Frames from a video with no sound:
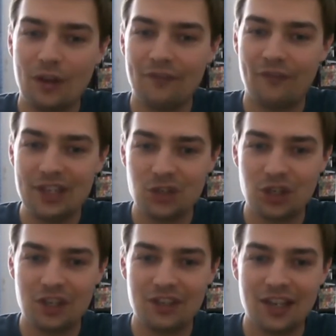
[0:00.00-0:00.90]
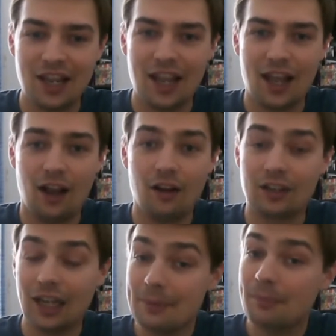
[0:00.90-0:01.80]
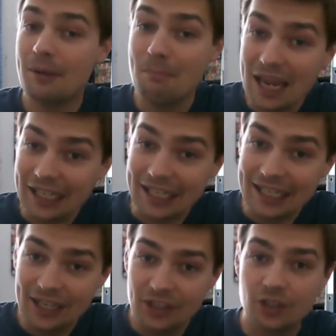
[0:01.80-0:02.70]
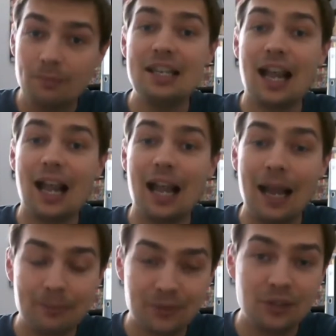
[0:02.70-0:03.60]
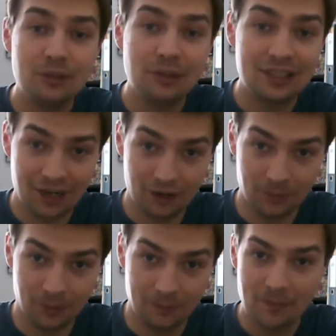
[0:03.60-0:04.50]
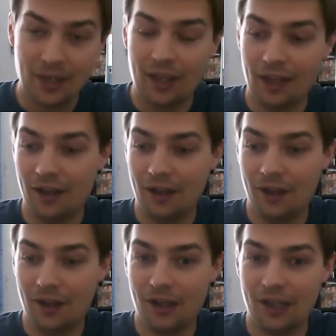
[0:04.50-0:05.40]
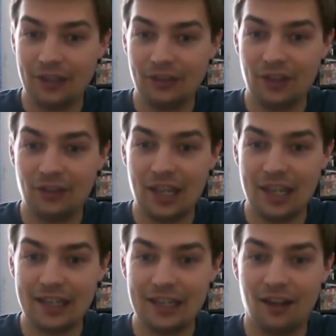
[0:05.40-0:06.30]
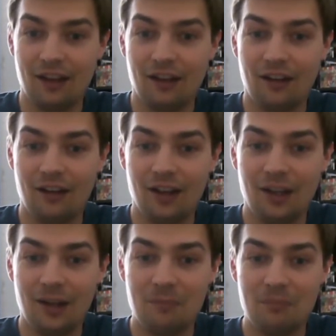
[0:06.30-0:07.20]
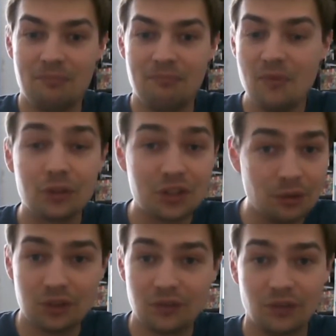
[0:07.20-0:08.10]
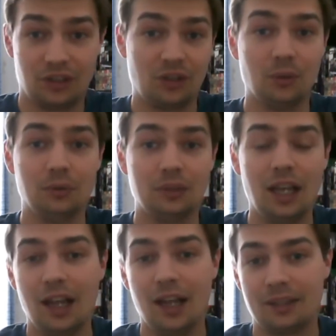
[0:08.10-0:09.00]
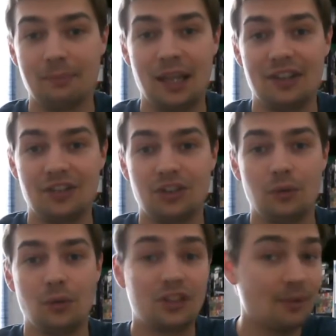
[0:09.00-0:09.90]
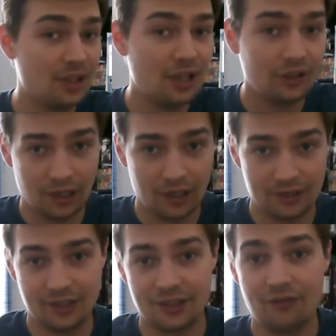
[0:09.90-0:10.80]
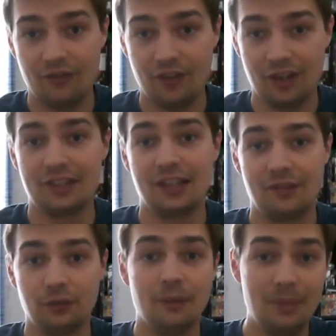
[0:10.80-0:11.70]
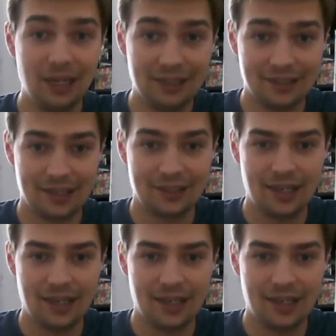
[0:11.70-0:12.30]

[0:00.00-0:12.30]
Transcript: features are claimed by many to be absolutely terrible, and that they are not useful at all compared to some of the other classes' first level abilities.